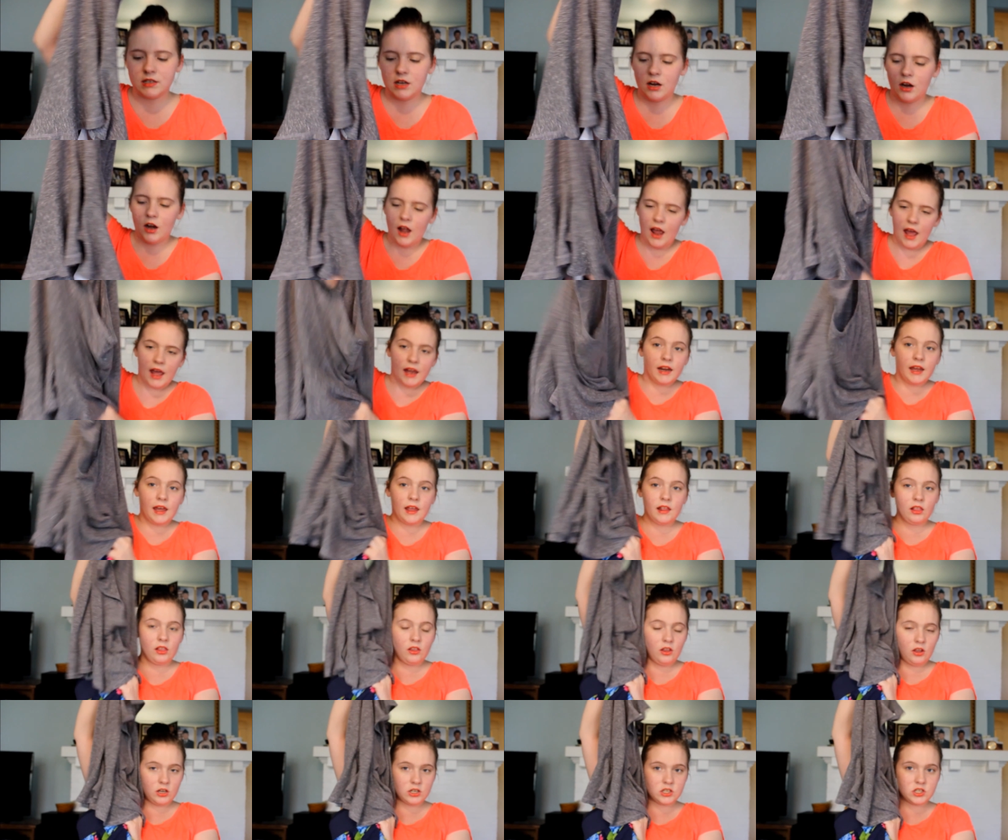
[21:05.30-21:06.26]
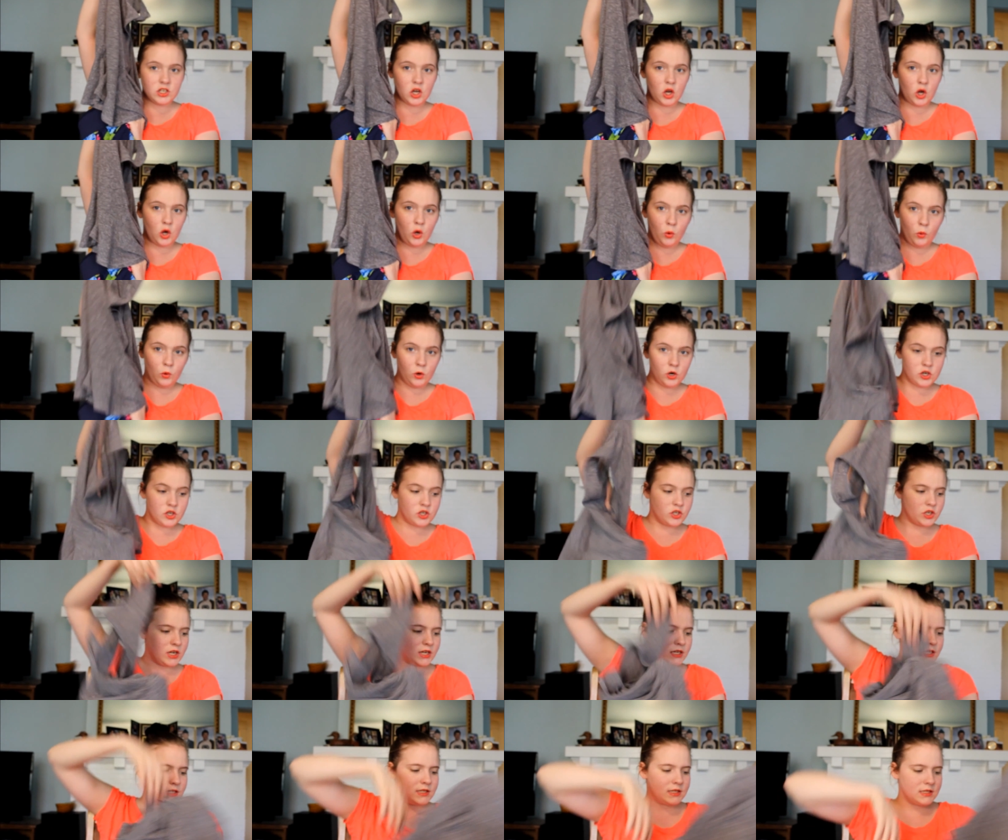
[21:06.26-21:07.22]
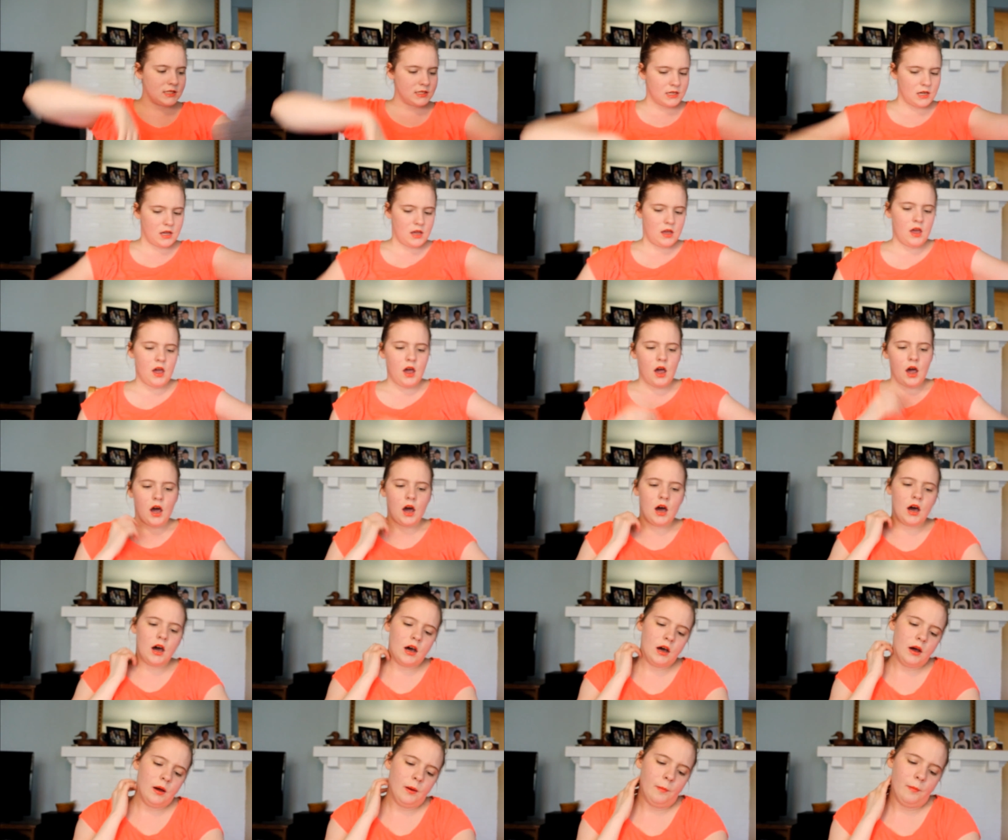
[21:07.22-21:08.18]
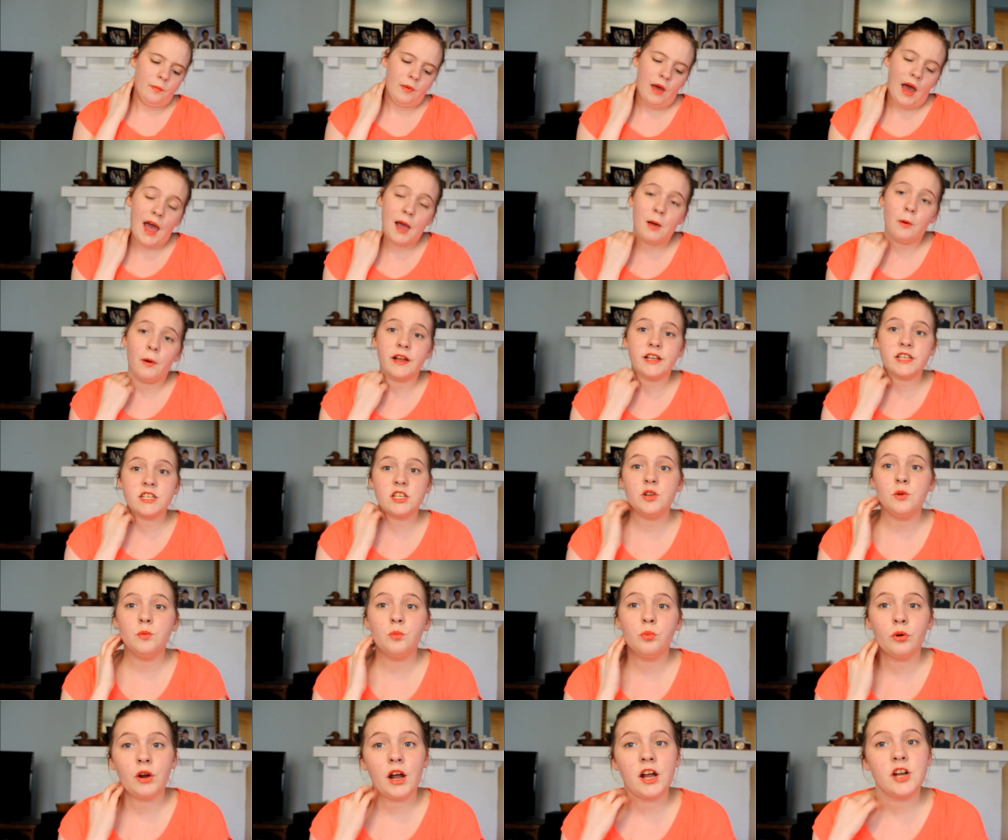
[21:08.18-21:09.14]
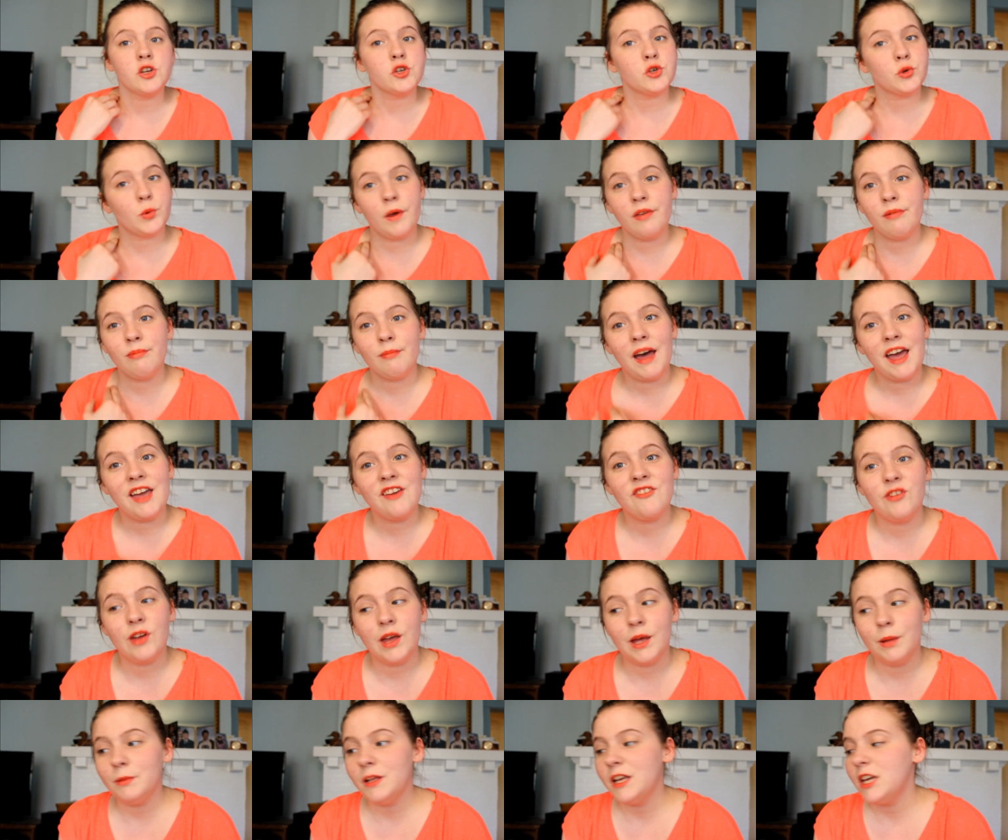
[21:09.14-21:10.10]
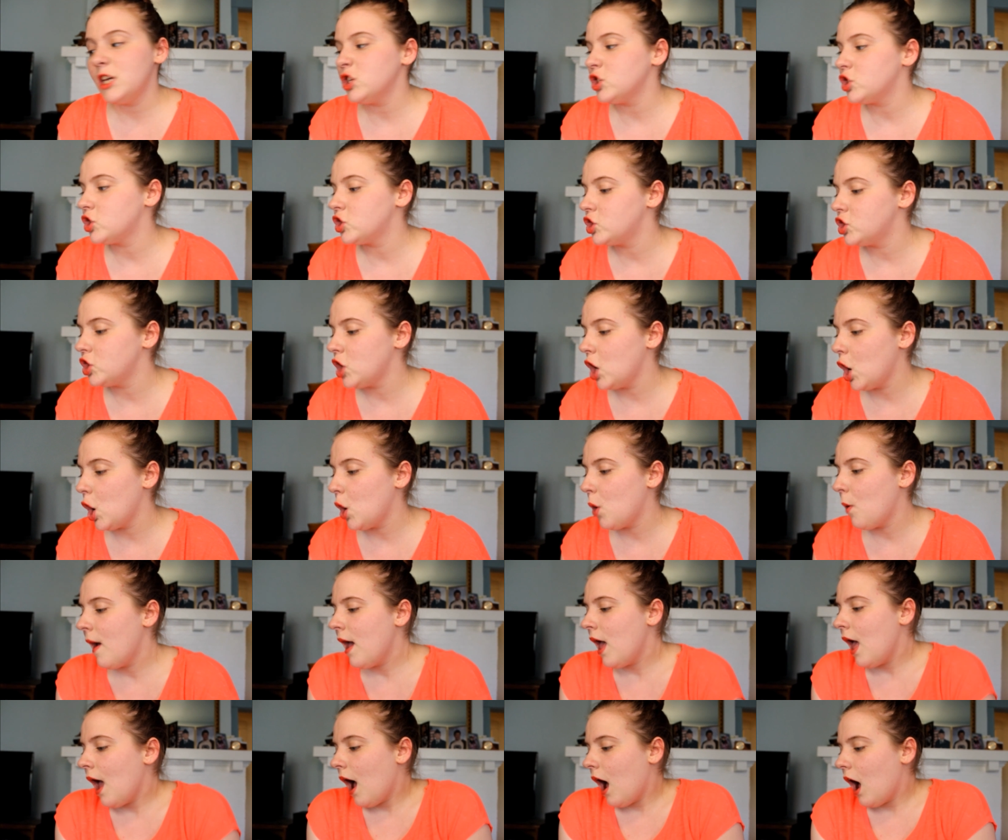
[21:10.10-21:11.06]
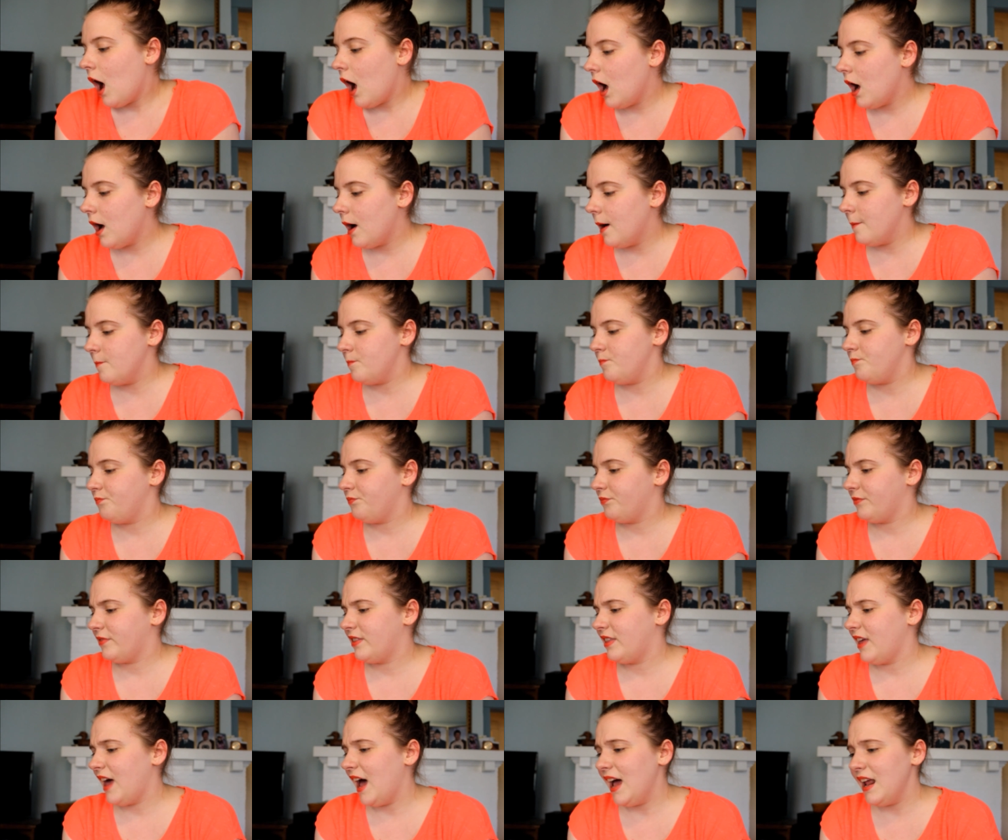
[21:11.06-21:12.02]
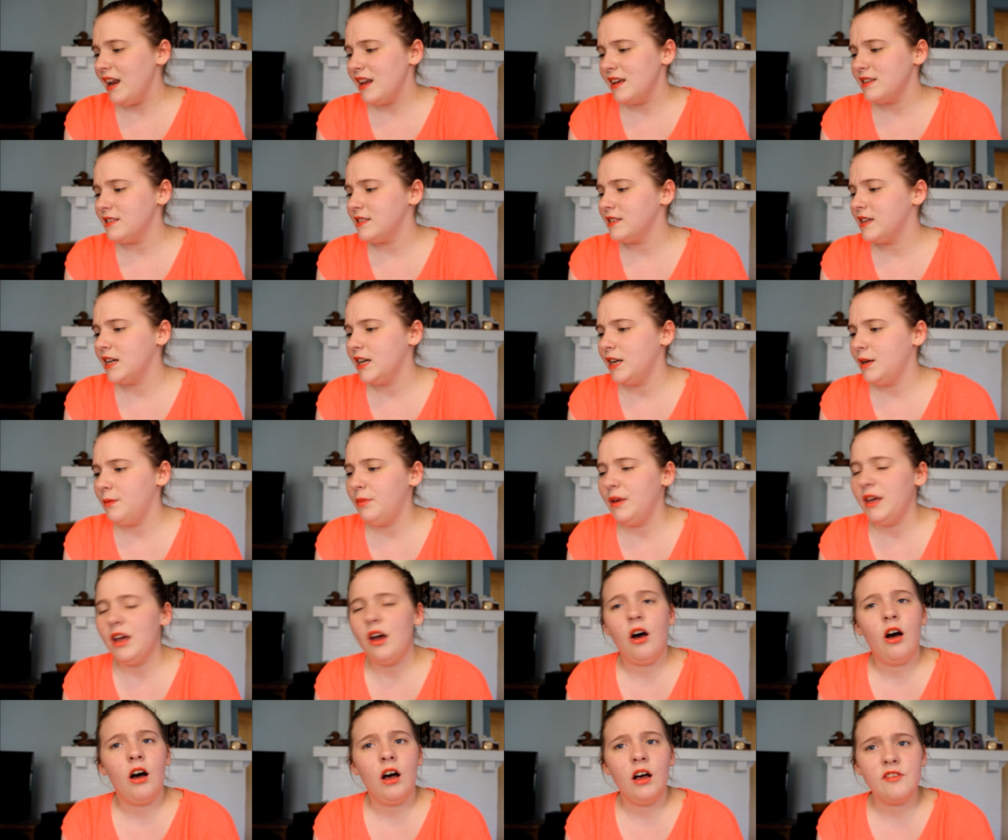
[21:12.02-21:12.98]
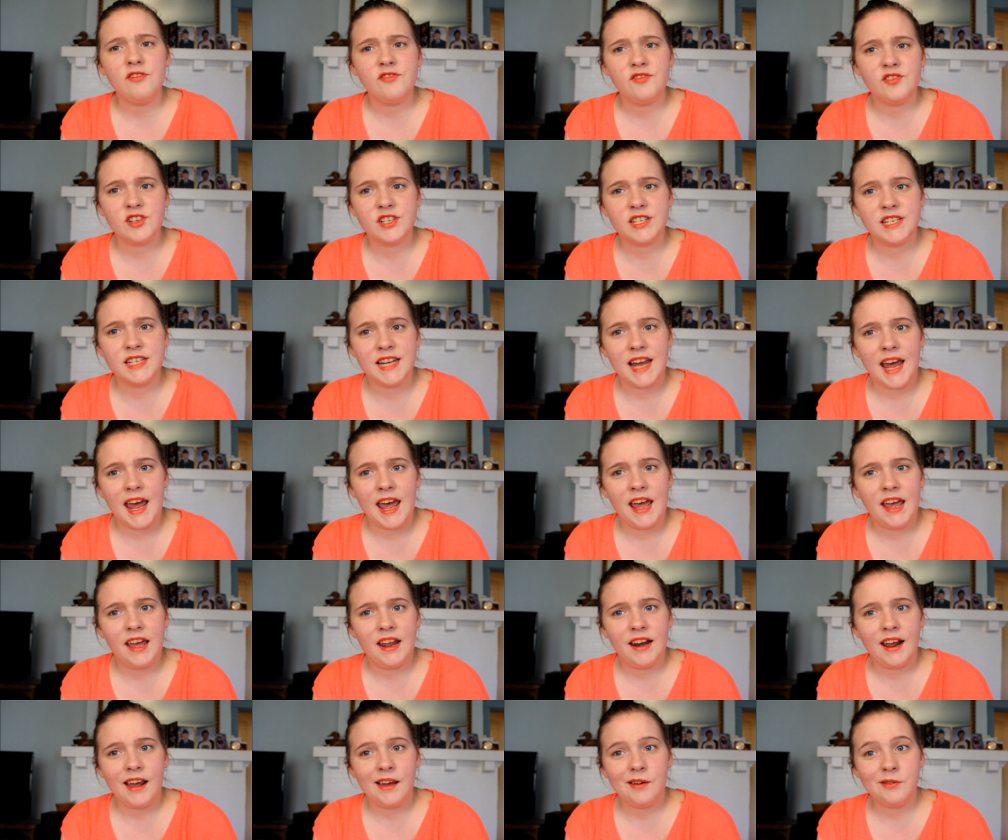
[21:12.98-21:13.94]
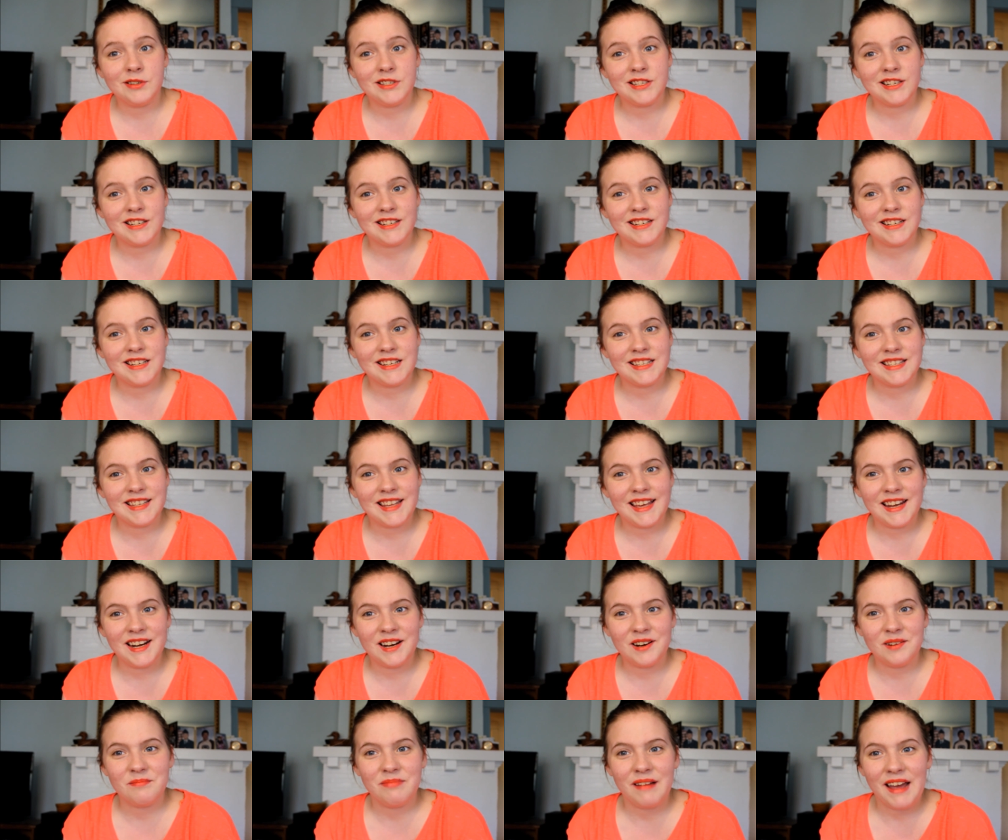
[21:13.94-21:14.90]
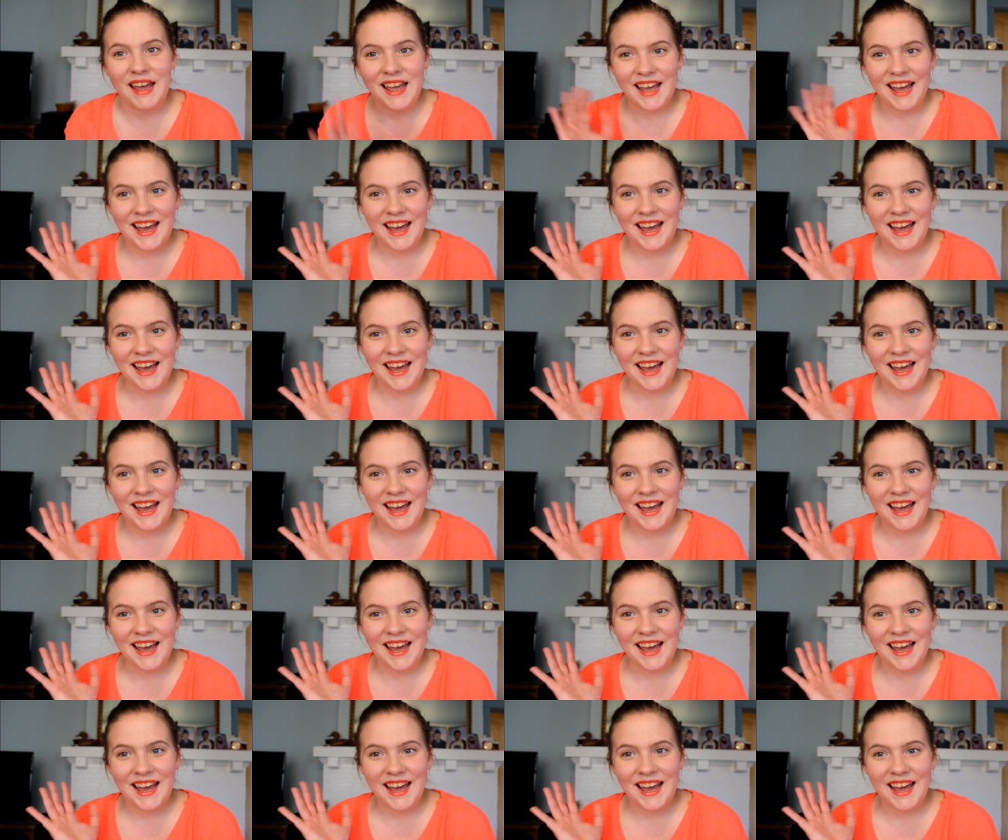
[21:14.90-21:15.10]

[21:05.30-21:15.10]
skirt and it looked gorgeous. Um, I went to brunch with my family. So um, that is going to be all for today and I will talk to you guys later. Bye